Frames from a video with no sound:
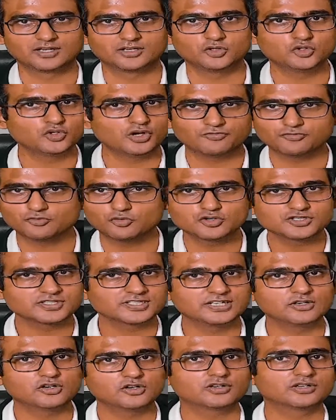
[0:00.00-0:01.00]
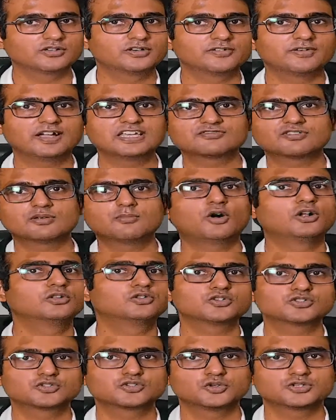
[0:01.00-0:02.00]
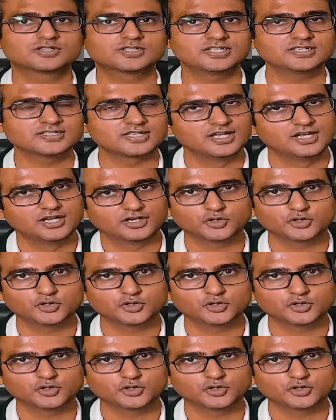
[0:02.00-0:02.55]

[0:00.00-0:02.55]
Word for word: You of course cannot revise from all those sources.